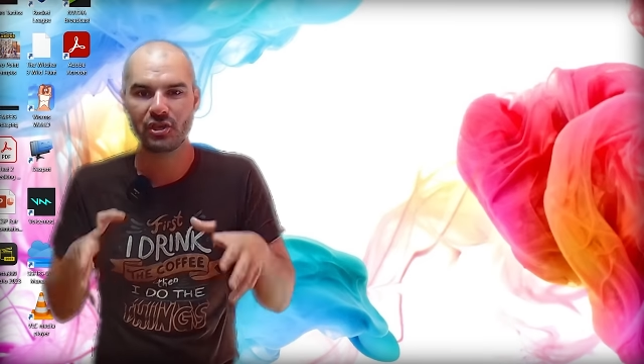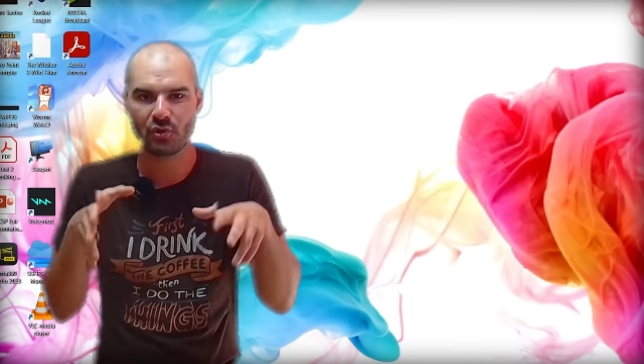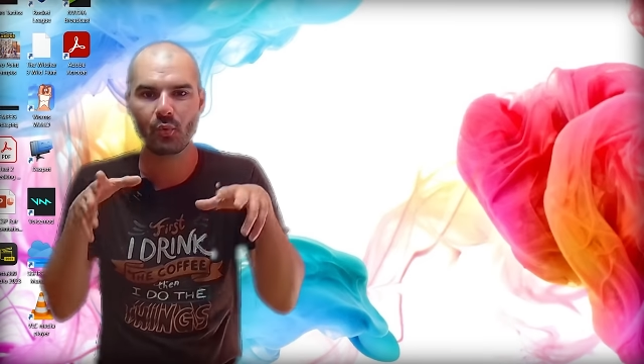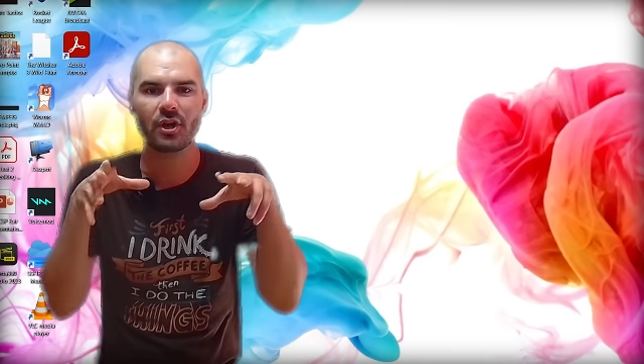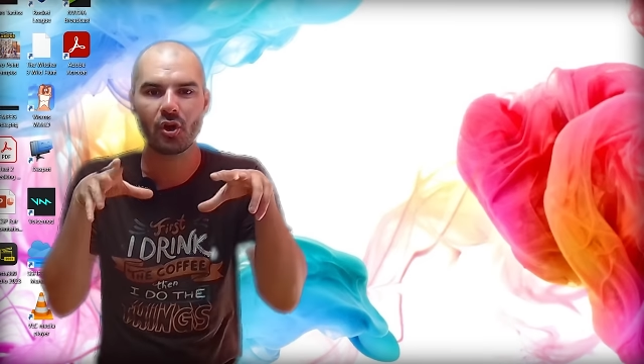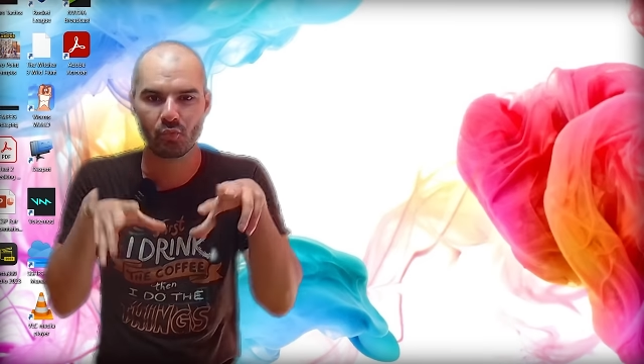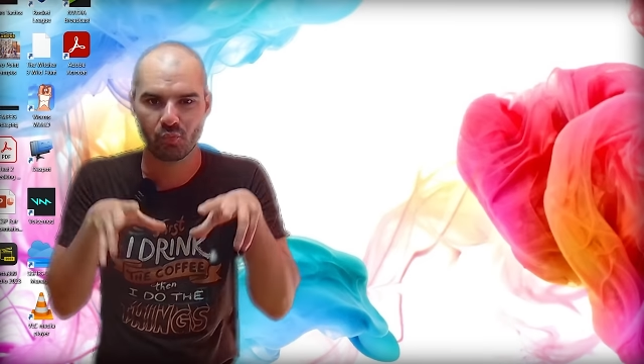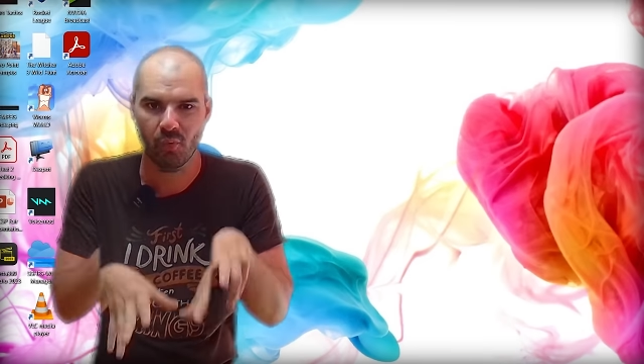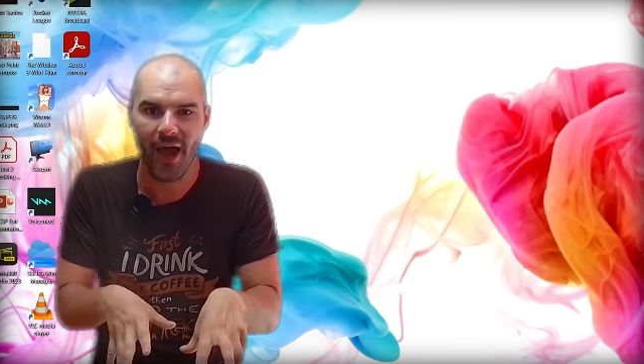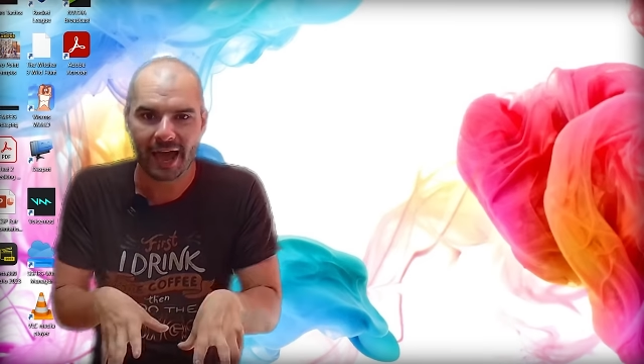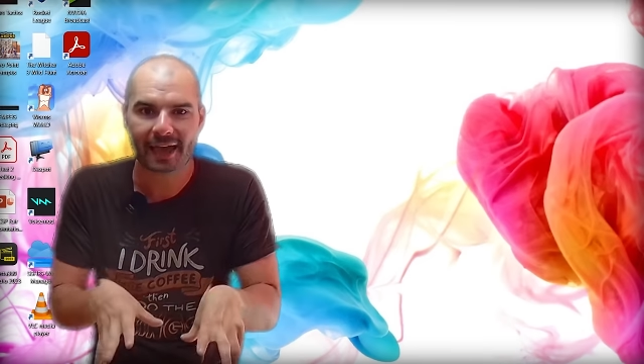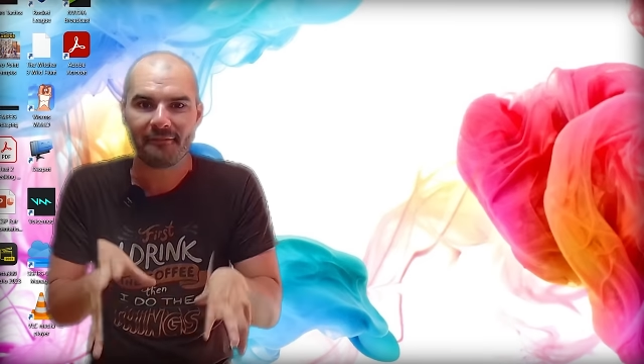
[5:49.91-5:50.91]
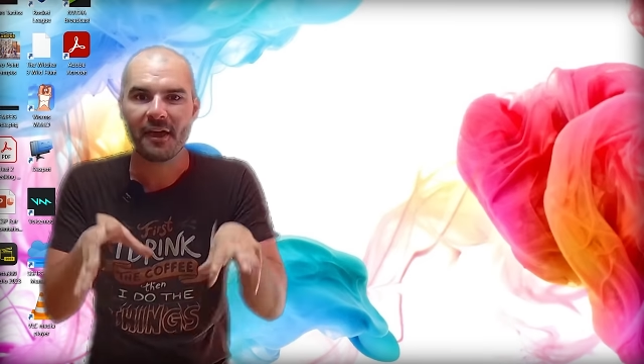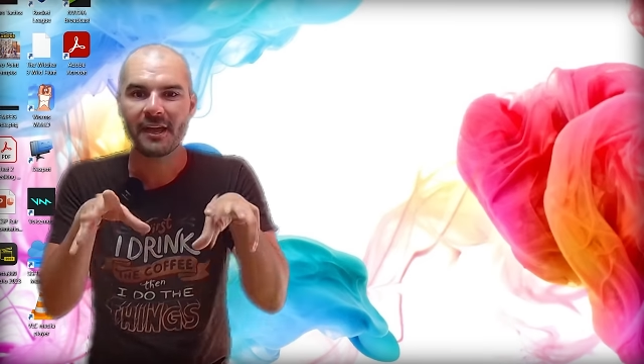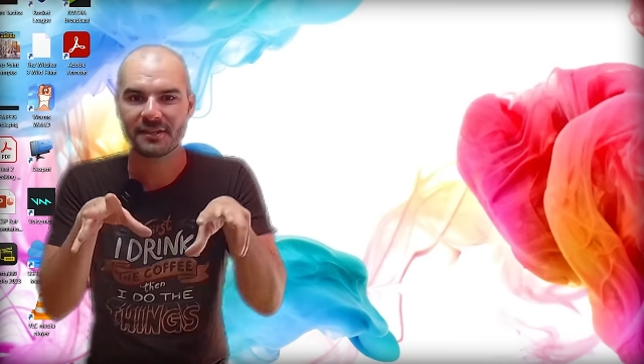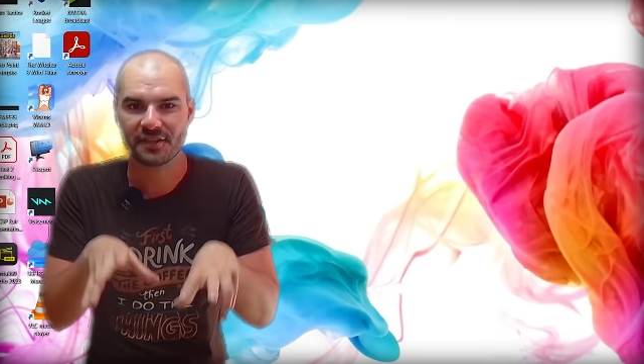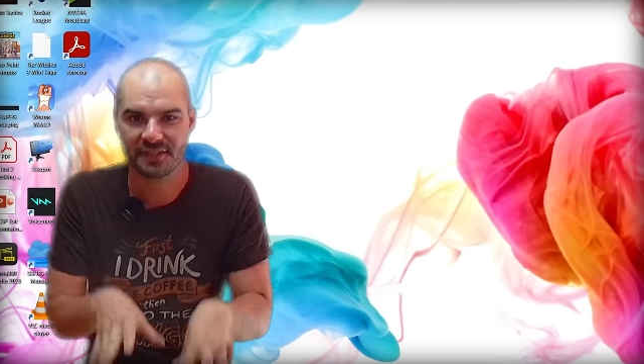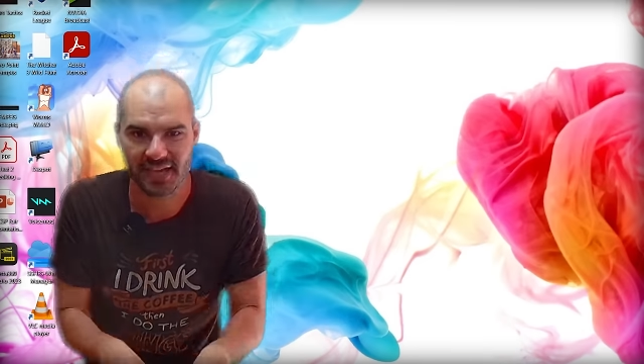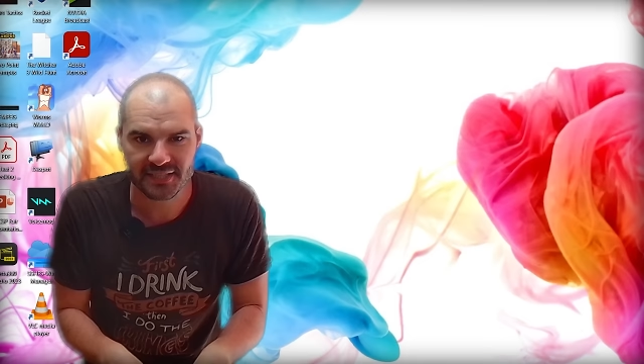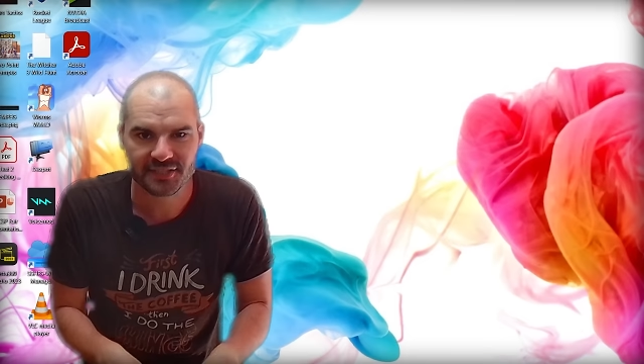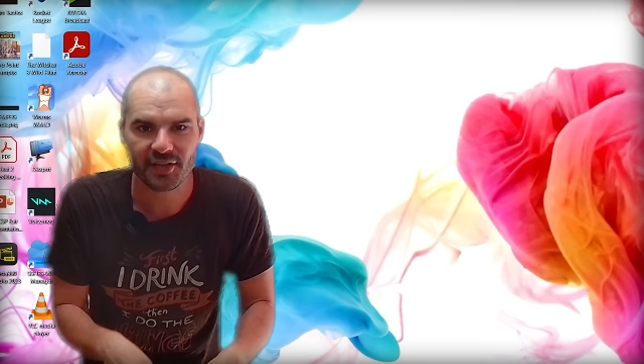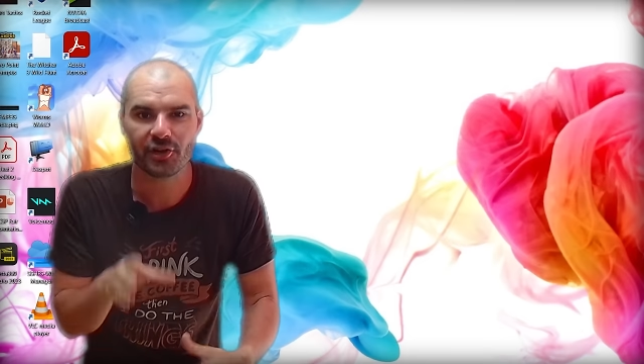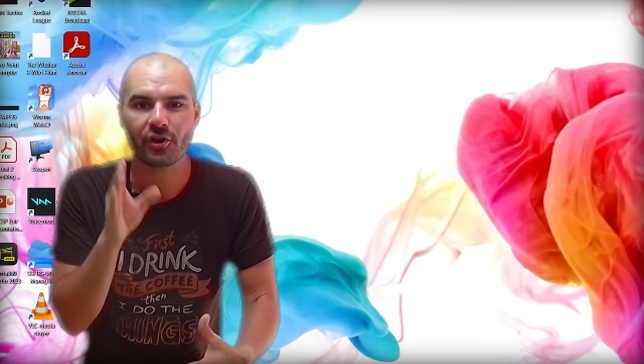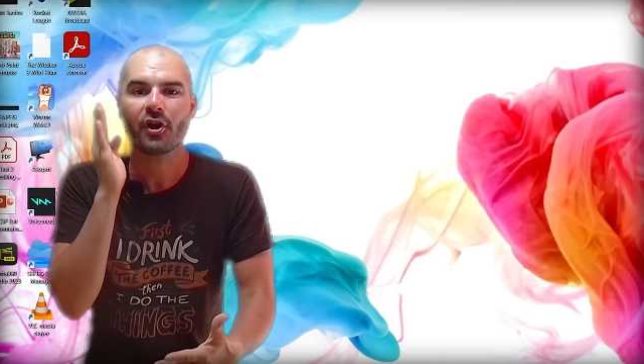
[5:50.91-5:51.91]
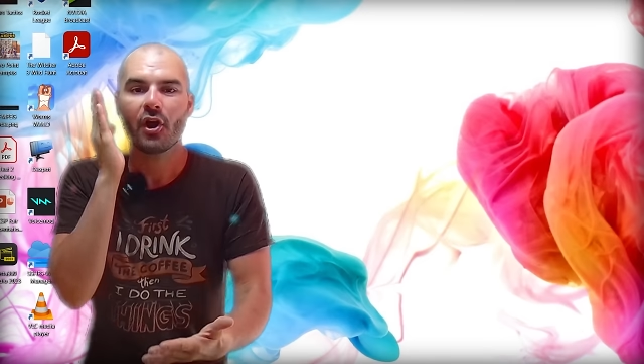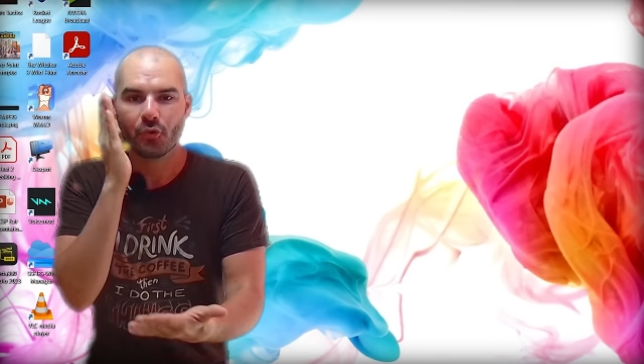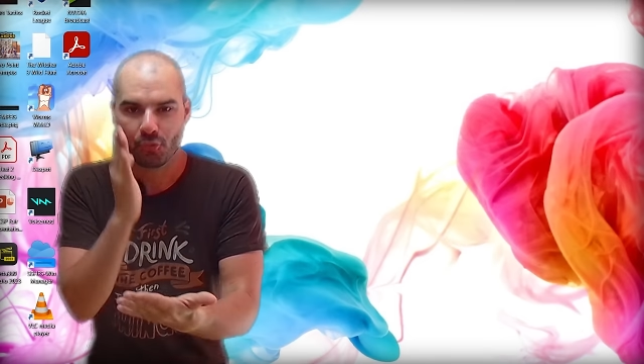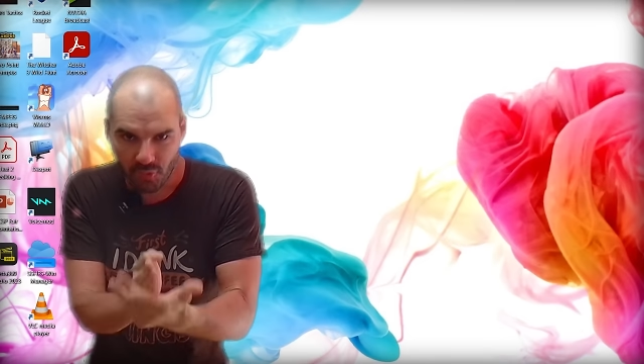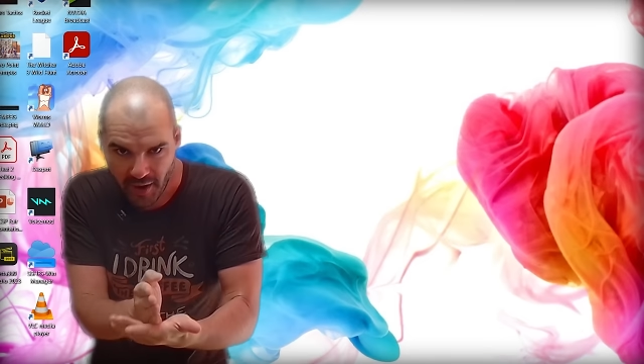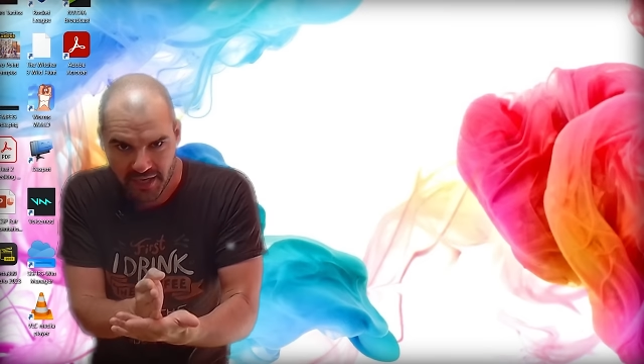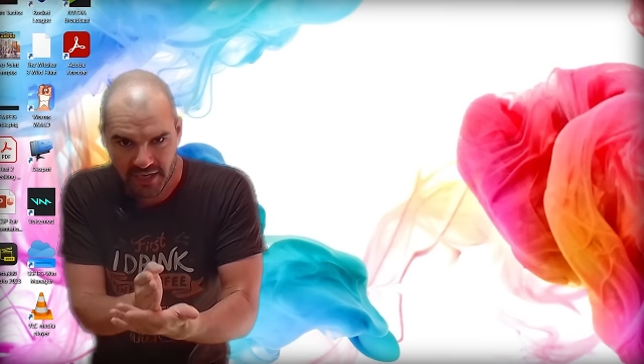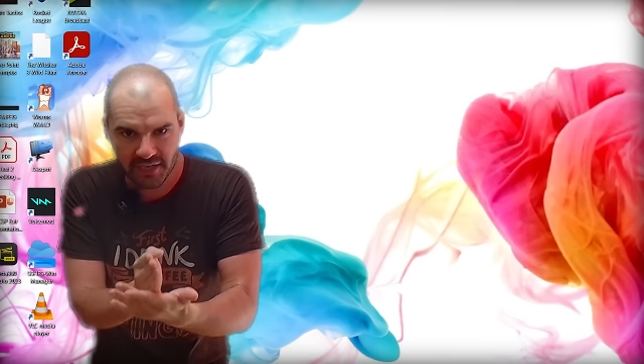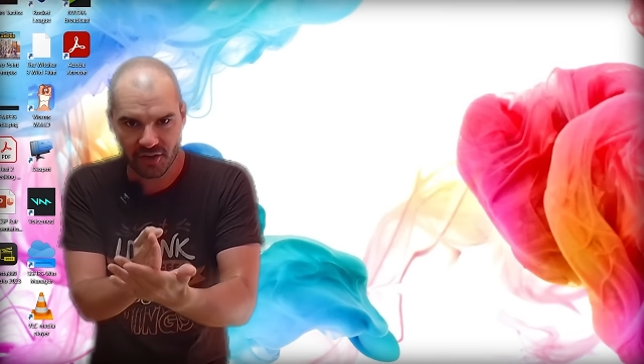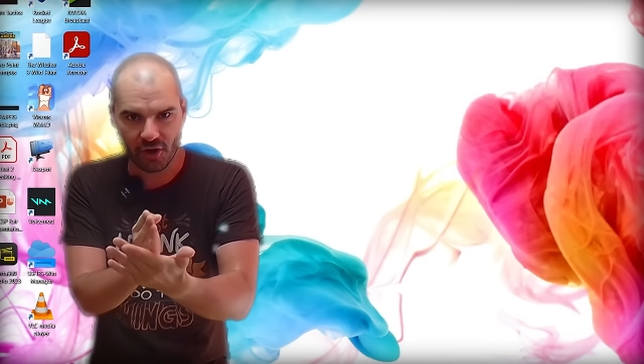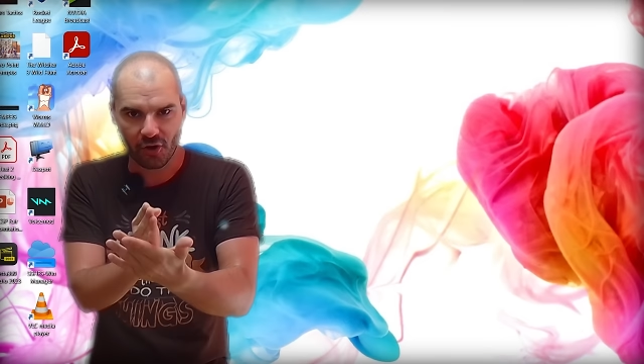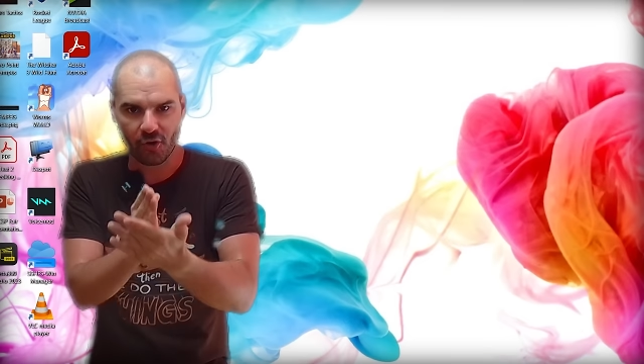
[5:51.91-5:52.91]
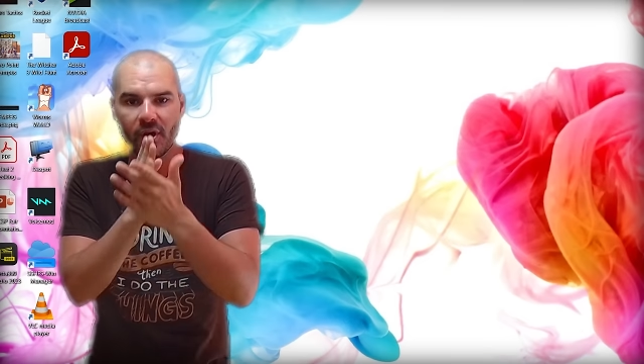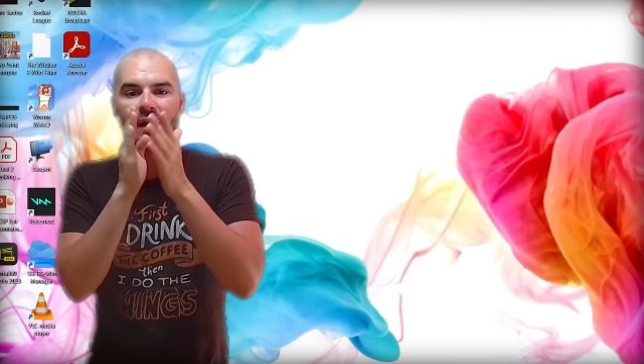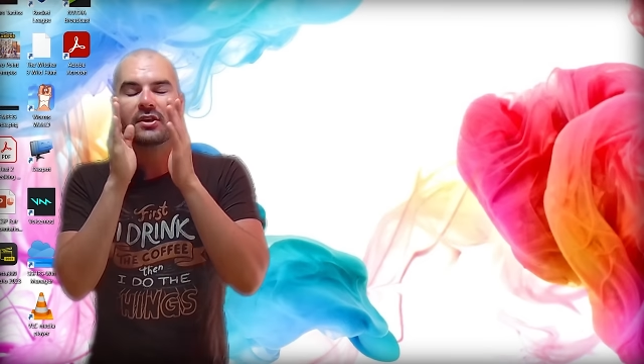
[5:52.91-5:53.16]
You want to arrive to the test center ready to go.